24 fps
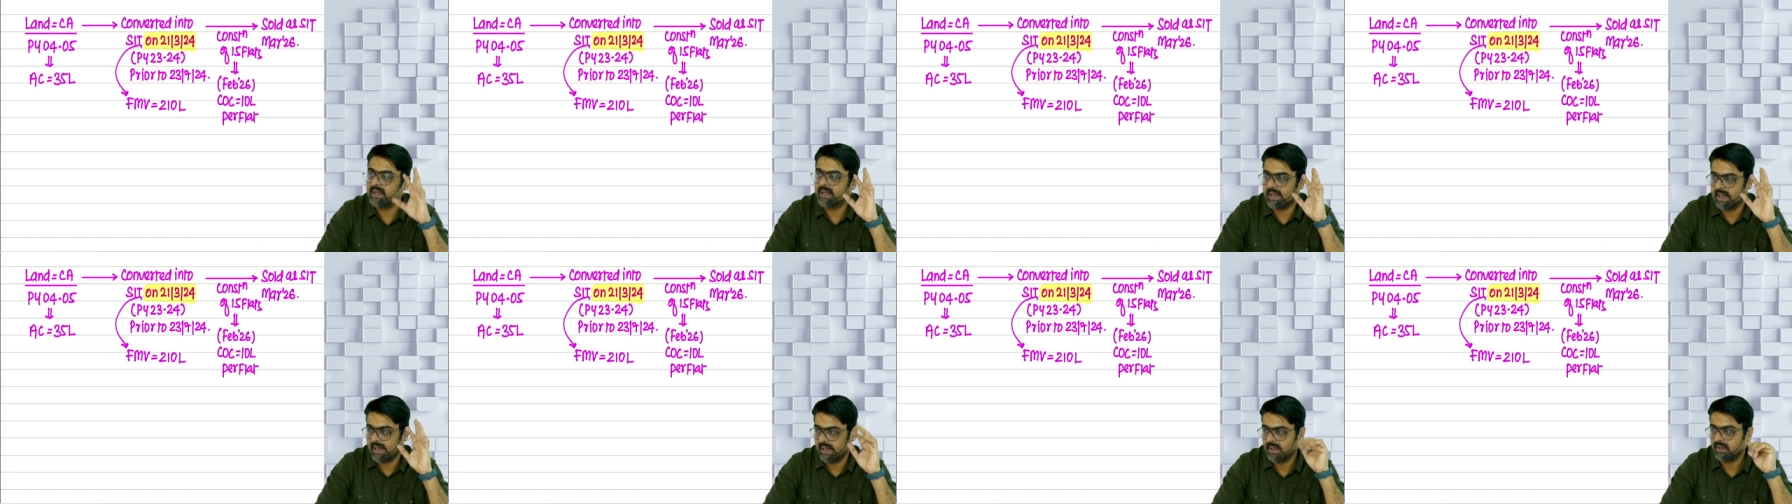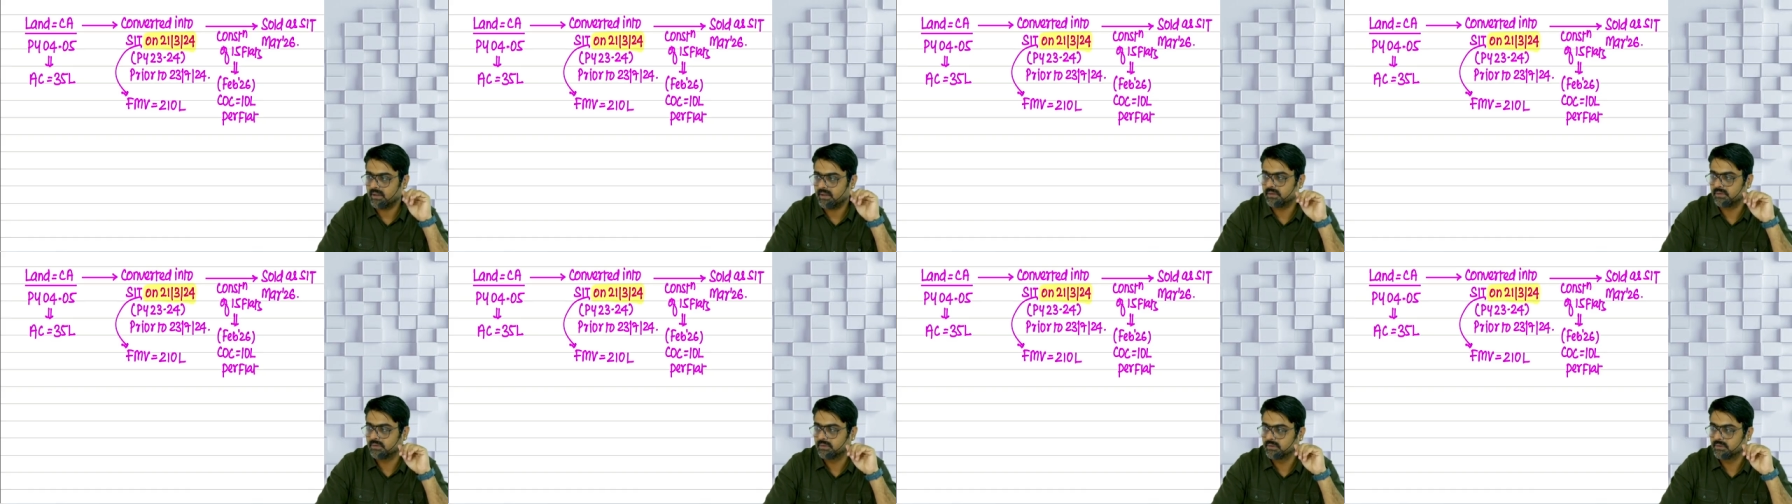lakh.
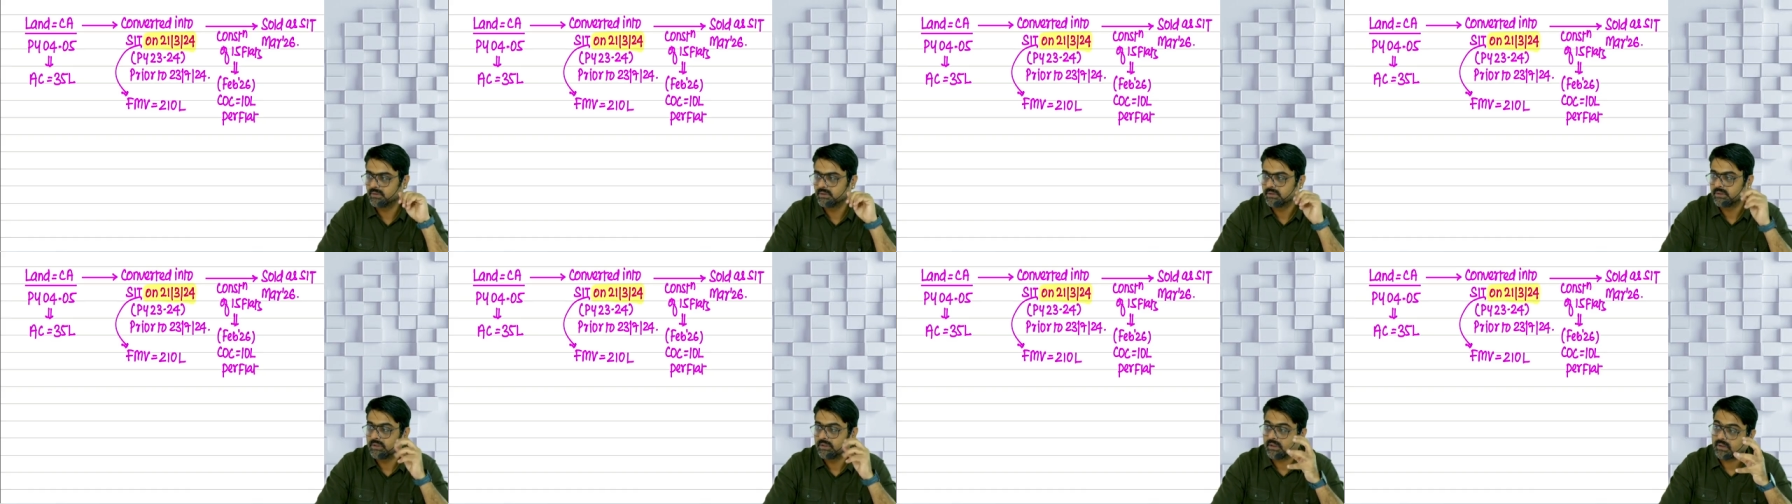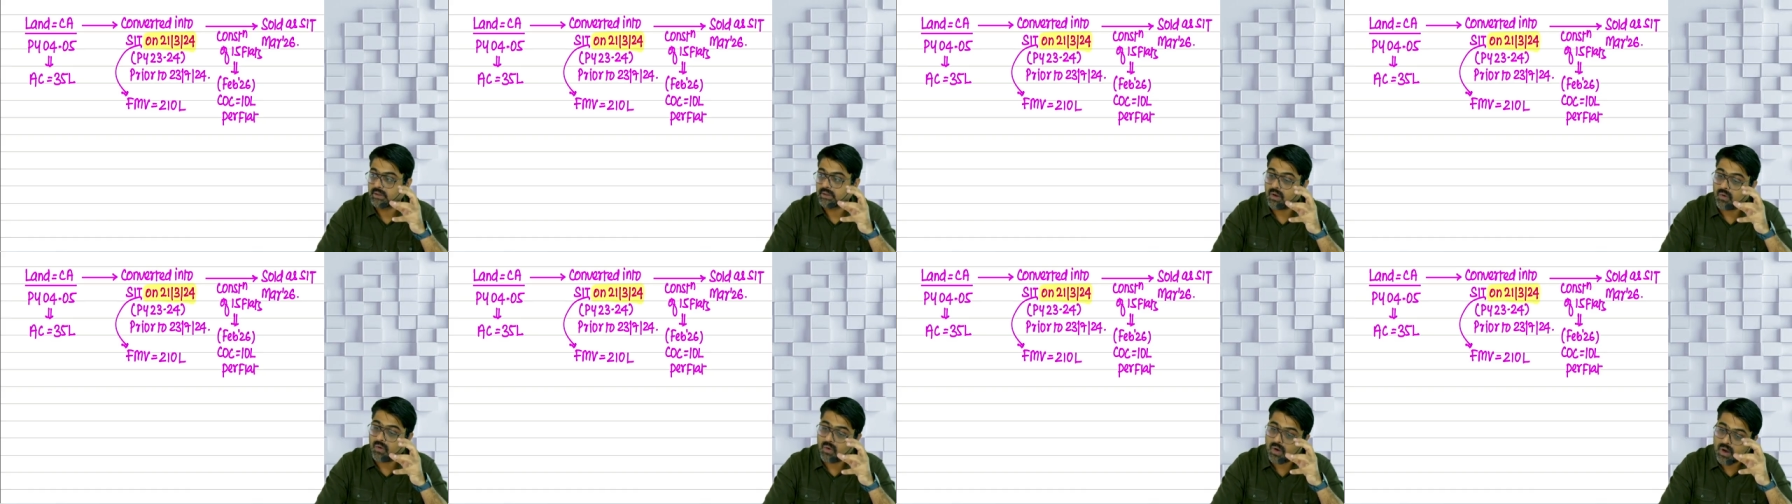
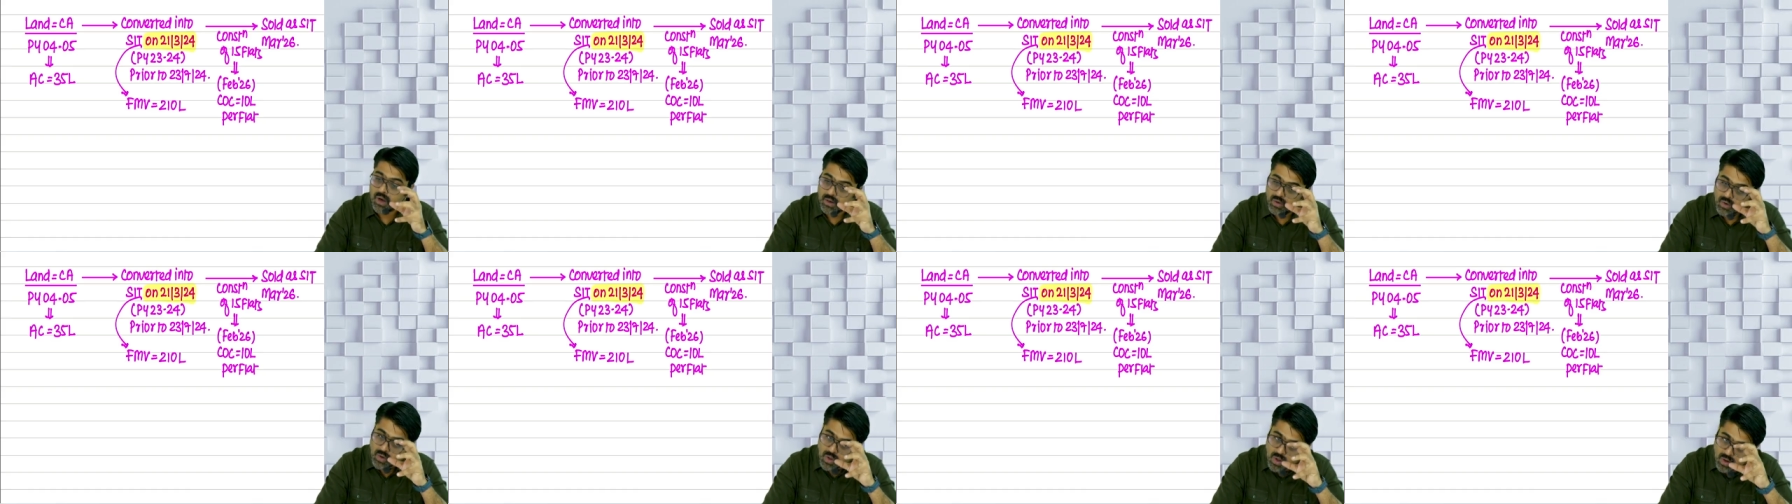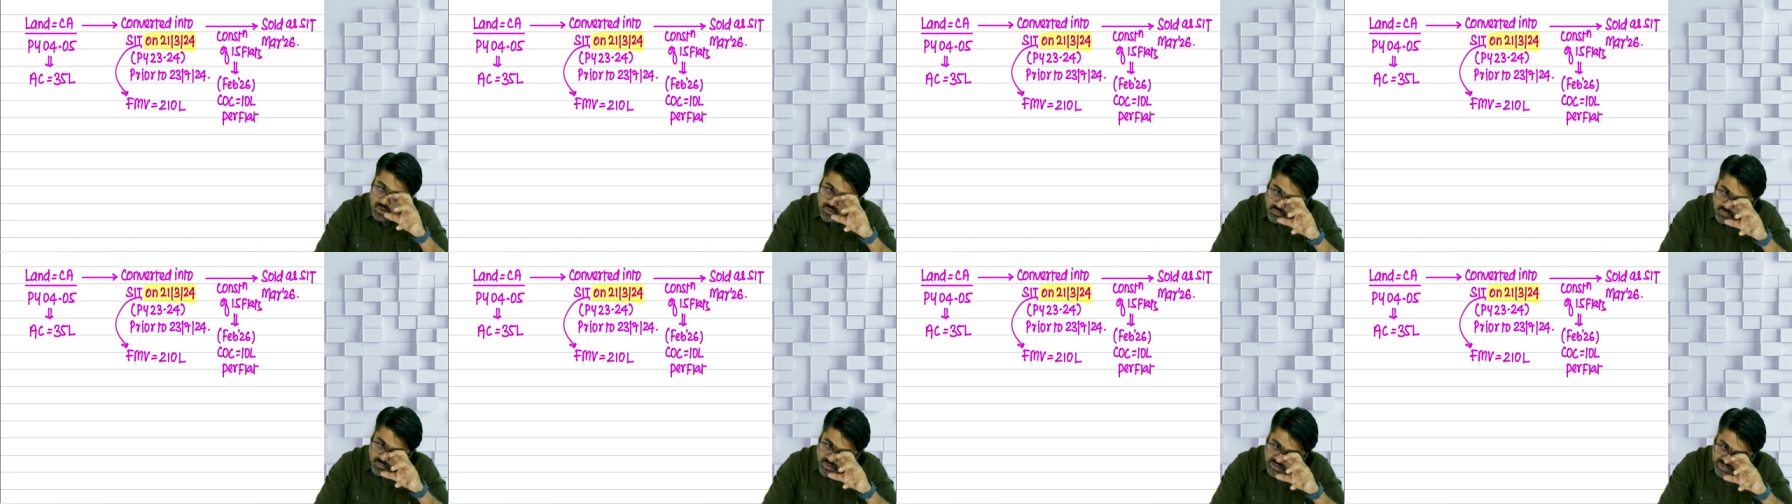Now,
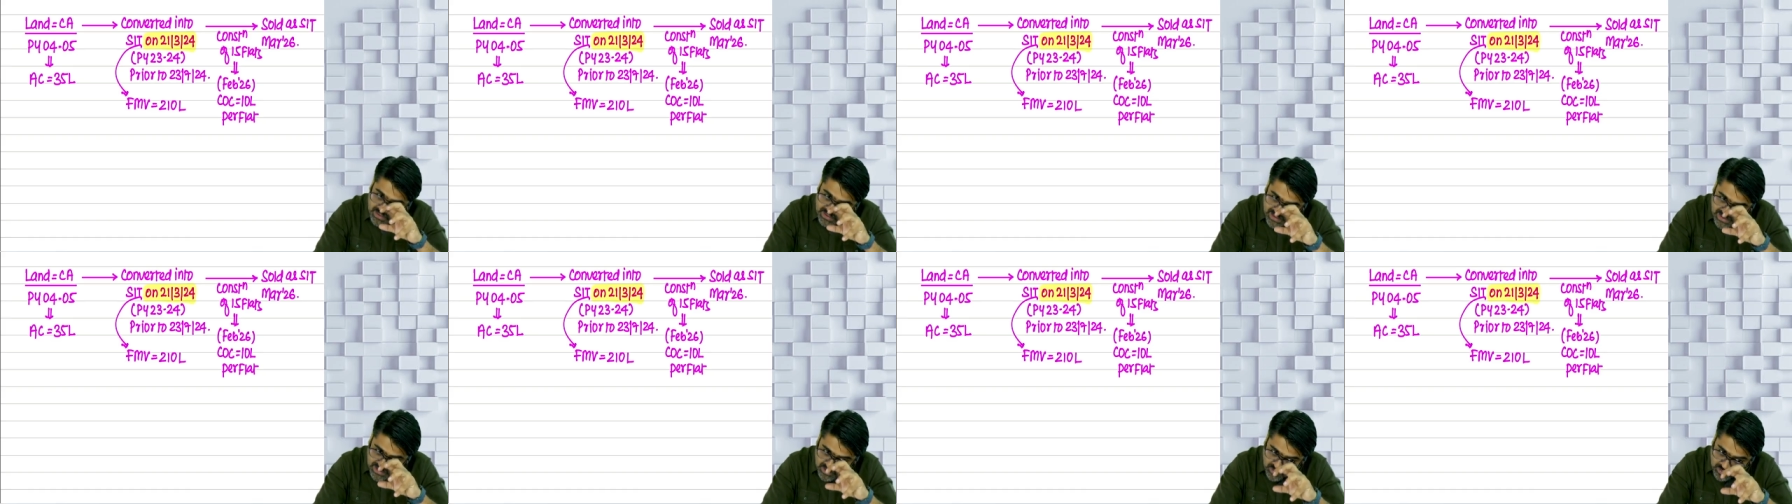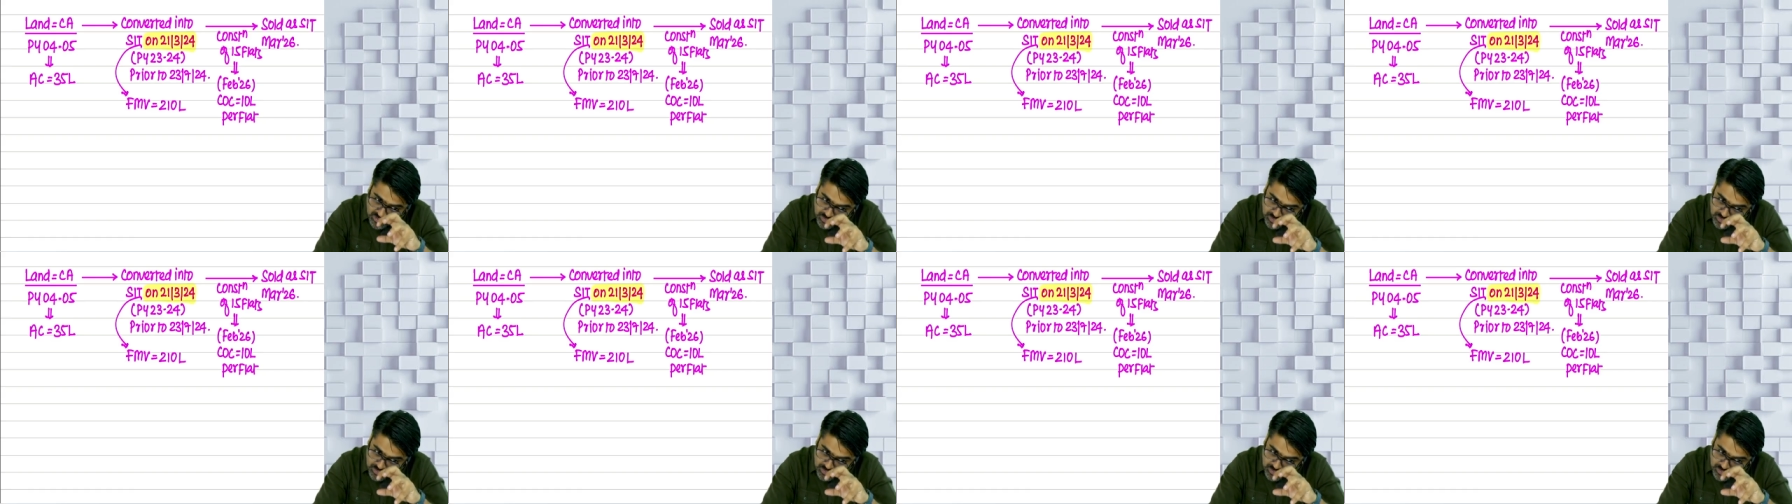along with these